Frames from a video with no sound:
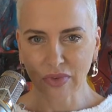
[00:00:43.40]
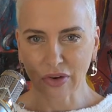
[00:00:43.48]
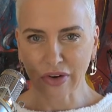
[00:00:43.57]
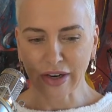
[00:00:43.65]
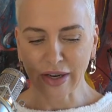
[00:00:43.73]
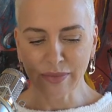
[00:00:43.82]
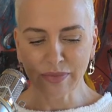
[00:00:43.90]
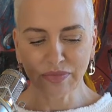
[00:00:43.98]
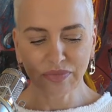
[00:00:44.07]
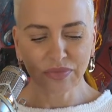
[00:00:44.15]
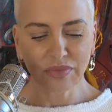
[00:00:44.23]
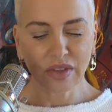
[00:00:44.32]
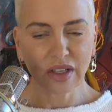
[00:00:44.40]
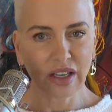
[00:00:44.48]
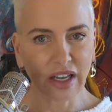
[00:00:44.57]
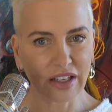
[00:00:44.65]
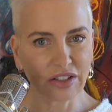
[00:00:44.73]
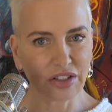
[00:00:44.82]
All right?
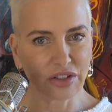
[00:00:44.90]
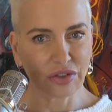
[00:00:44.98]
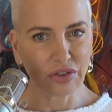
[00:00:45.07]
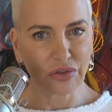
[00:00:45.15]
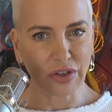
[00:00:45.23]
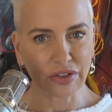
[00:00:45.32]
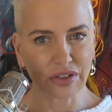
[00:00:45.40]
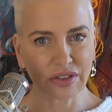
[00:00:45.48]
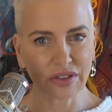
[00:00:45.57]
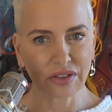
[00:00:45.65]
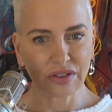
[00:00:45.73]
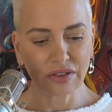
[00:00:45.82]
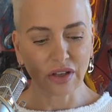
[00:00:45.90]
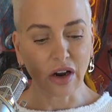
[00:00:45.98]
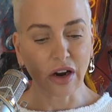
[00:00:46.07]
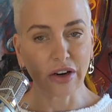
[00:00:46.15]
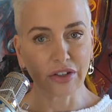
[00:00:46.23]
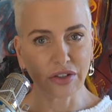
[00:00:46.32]
And the universe,
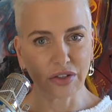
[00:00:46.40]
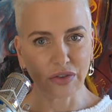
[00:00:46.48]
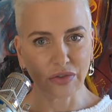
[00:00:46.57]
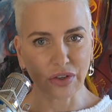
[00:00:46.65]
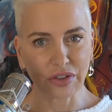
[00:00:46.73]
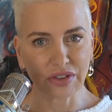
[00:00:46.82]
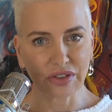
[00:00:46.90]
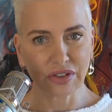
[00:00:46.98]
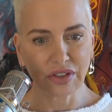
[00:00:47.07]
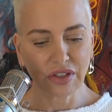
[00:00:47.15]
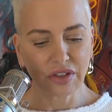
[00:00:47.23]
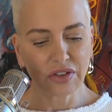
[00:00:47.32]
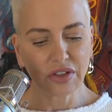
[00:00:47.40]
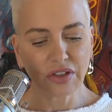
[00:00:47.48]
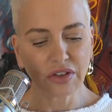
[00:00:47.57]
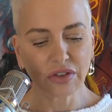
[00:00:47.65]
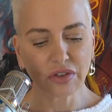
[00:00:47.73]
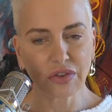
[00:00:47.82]
our universe, the
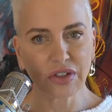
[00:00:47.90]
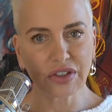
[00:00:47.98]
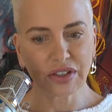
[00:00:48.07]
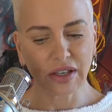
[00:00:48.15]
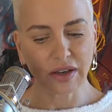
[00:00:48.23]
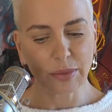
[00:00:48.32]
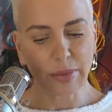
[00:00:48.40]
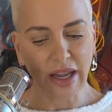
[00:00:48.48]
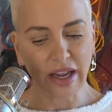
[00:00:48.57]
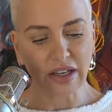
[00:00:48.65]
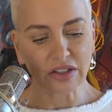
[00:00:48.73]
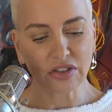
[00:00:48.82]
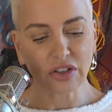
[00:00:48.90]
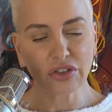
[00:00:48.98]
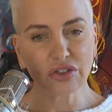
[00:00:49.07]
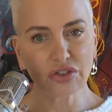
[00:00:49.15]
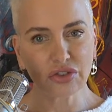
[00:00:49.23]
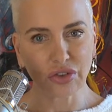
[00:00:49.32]
universe that obeys
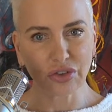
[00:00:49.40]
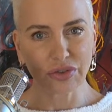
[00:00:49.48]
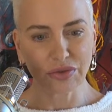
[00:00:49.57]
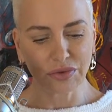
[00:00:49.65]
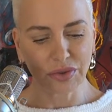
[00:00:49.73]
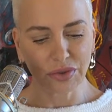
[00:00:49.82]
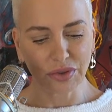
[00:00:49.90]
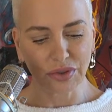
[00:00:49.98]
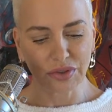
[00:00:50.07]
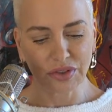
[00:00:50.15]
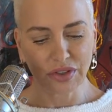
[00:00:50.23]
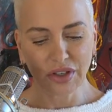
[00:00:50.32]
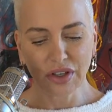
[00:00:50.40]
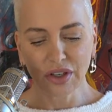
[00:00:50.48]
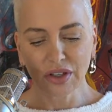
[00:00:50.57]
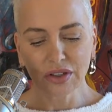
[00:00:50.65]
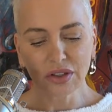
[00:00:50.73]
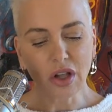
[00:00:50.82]
certain rules,
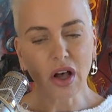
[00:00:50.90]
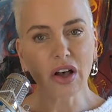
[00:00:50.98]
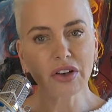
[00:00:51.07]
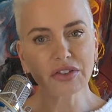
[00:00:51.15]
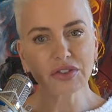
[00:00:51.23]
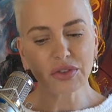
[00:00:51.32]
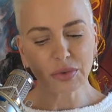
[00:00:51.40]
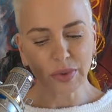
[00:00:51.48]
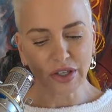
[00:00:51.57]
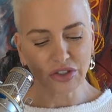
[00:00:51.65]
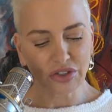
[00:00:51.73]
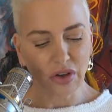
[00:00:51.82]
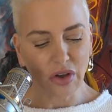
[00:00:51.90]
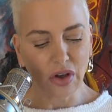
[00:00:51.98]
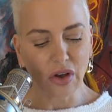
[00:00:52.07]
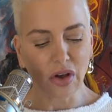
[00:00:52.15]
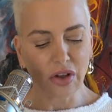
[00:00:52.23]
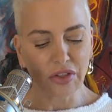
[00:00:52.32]
laws to which
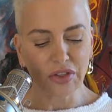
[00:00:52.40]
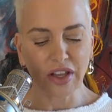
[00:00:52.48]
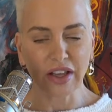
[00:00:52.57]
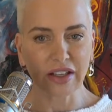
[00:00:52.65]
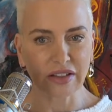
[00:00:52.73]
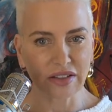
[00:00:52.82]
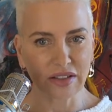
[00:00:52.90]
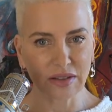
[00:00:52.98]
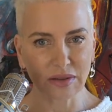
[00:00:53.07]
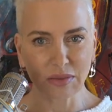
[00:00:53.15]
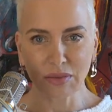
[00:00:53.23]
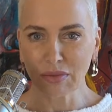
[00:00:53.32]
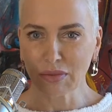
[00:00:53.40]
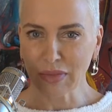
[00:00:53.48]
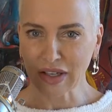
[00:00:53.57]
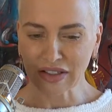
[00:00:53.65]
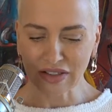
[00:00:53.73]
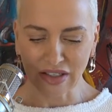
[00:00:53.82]
all things
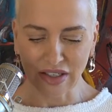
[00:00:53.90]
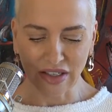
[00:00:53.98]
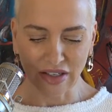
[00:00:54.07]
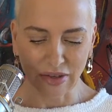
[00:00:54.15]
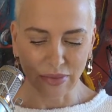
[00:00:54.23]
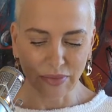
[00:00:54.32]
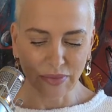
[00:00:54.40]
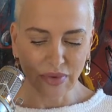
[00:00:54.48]
must adhere.